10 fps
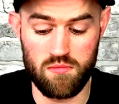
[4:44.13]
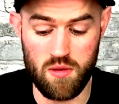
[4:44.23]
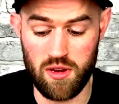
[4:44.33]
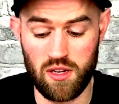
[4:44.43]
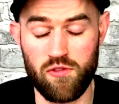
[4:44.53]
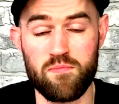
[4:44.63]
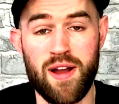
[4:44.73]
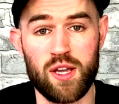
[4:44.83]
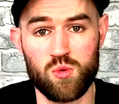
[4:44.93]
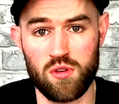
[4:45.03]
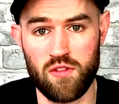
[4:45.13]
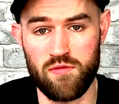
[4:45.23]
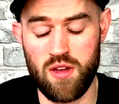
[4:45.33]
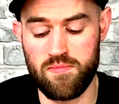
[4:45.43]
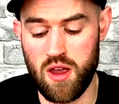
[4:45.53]
Maybe a different batch would give a
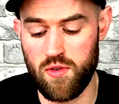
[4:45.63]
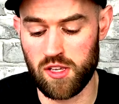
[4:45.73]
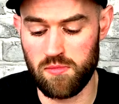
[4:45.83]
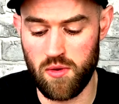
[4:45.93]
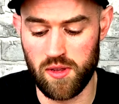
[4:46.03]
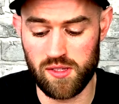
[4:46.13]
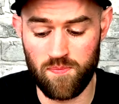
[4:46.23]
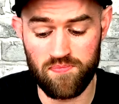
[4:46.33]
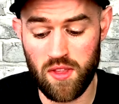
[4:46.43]
better experience.